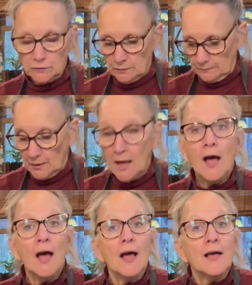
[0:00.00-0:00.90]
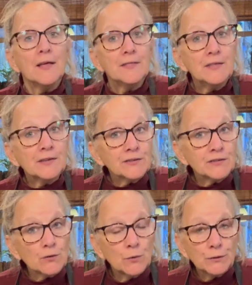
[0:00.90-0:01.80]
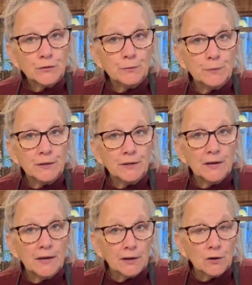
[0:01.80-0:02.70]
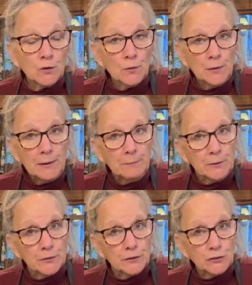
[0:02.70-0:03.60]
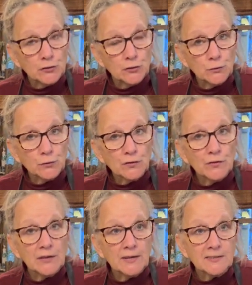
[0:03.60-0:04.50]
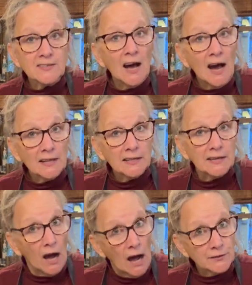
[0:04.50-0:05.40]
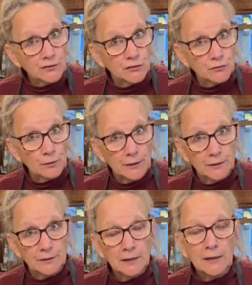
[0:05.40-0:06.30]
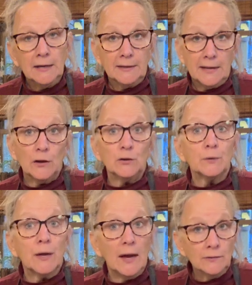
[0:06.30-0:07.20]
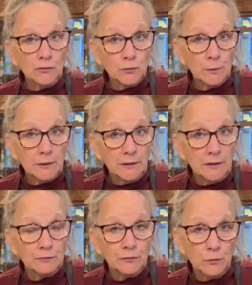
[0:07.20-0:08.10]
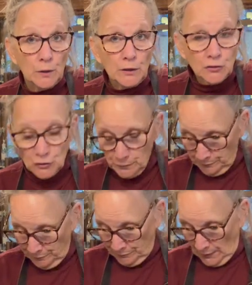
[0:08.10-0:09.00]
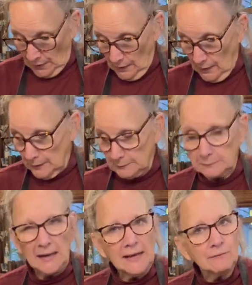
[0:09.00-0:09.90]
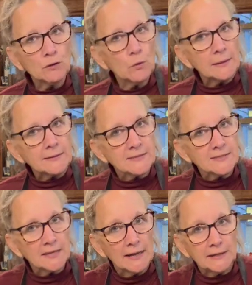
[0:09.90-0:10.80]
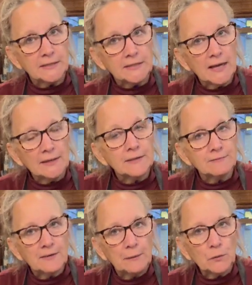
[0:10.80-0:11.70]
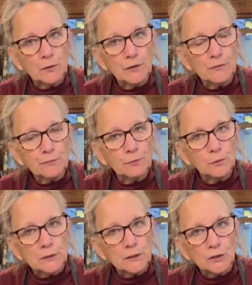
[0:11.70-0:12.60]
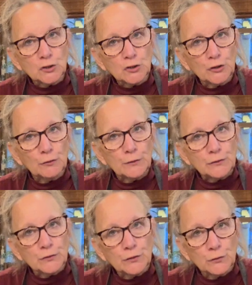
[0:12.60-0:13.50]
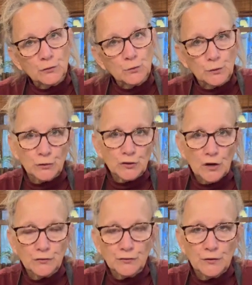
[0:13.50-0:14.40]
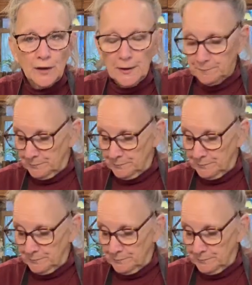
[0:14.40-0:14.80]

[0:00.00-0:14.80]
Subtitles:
Okay. This is going to be a cranberry juice that's highly concentrated. Now you can sweeten it if you wish. I haven't quite decided yet if I'm going to throw a little sugar into those quart jars or not.